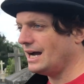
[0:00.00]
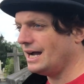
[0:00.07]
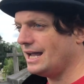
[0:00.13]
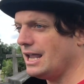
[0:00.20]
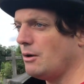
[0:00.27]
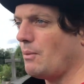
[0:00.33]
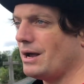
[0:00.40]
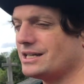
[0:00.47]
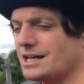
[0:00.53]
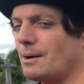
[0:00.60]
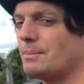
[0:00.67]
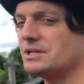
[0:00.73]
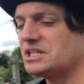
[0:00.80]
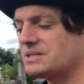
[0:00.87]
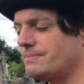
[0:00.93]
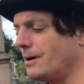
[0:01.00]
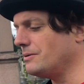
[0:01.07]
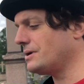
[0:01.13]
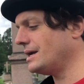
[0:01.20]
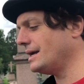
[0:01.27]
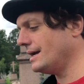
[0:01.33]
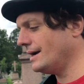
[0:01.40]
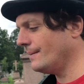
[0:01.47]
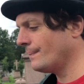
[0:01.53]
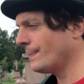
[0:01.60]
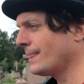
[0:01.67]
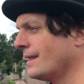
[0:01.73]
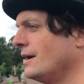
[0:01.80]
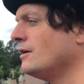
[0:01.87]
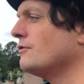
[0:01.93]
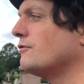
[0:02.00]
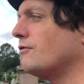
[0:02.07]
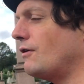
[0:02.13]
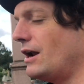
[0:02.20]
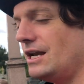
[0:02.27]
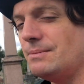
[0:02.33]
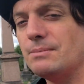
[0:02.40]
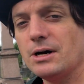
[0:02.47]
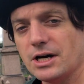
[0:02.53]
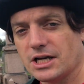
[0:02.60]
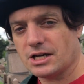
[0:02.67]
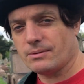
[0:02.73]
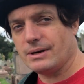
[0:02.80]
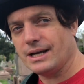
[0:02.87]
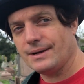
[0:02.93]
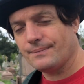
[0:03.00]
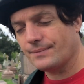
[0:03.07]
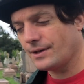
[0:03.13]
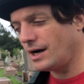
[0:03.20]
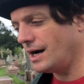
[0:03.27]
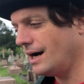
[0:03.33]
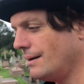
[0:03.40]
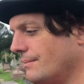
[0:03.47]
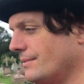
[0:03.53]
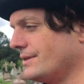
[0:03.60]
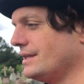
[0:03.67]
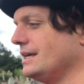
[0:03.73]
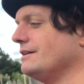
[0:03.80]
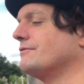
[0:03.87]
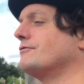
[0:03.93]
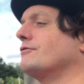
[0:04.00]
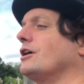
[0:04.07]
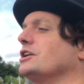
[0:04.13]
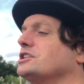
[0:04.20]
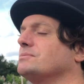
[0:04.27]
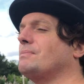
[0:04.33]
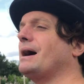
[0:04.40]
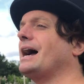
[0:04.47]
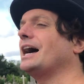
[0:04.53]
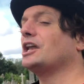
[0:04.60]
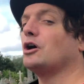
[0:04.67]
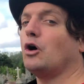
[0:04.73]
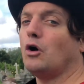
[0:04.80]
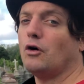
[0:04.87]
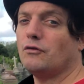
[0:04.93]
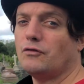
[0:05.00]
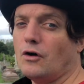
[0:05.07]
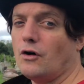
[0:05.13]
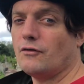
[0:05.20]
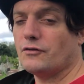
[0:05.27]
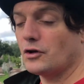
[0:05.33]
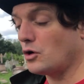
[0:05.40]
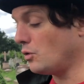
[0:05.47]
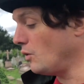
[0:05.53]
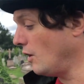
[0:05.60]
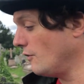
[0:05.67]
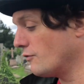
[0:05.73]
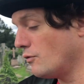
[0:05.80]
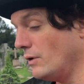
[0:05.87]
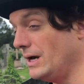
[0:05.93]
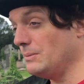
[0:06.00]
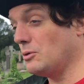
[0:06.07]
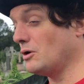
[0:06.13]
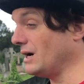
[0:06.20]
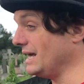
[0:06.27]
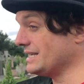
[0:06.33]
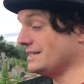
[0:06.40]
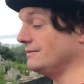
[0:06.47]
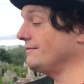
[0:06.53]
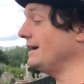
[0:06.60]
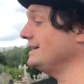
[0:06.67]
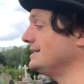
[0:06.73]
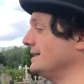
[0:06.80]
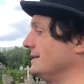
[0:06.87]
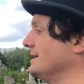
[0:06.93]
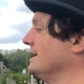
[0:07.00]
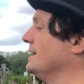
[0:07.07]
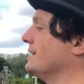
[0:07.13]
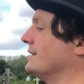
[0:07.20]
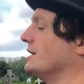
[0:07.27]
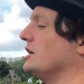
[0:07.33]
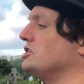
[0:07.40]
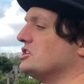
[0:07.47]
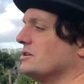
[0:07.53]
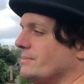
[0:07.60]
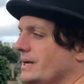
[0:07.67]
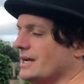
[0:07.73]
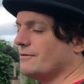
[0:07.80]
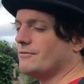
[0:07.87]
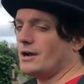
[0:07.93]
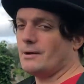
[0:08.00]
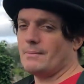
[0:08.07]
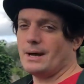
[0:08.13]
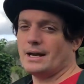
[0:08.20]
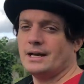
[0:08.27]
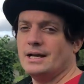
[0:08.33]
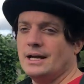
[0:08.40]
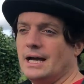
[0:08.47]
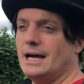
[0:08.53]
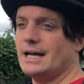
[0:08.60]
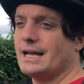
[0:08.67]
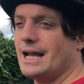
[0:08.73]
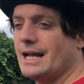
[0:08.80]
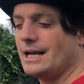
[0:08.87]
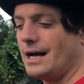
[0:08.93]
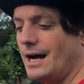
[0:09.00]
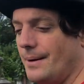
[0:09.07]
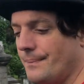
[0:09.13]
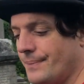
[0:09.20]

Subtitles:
he went up in smoke here. Freddie Mercury, the front man of Queen, more or less invented the notion of being a front man. Again,